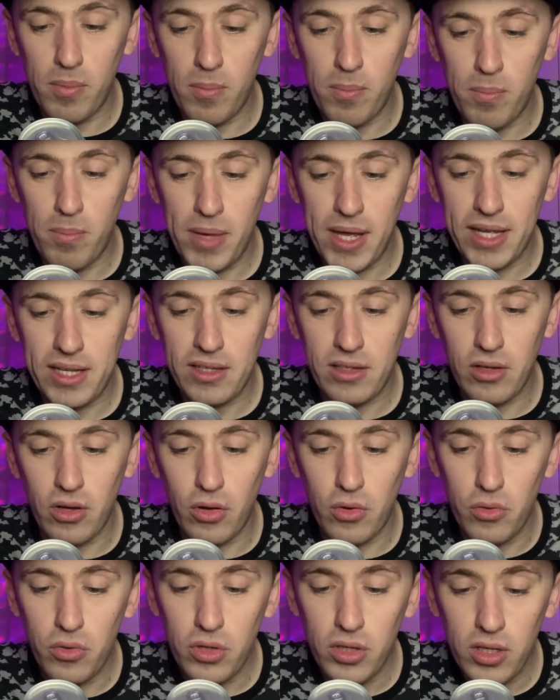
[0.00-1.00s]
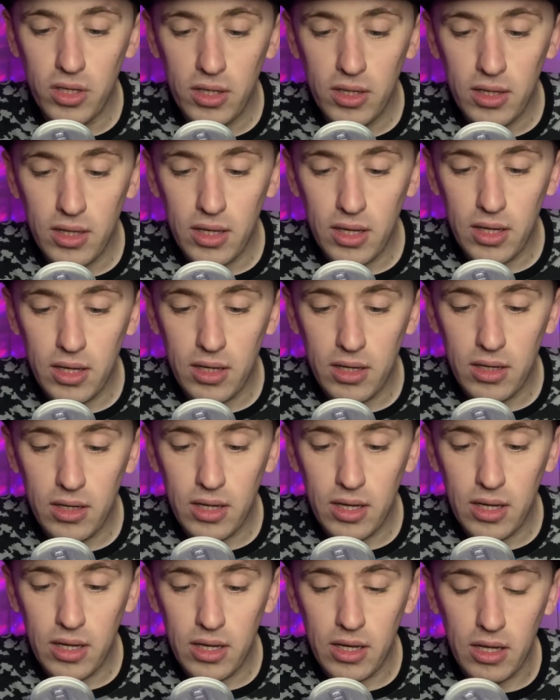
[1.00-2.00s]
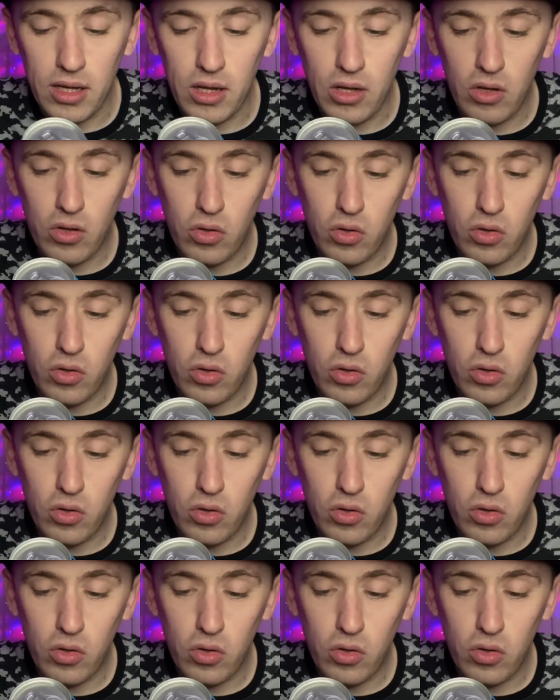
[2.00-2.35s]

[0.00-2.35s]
mango, uh,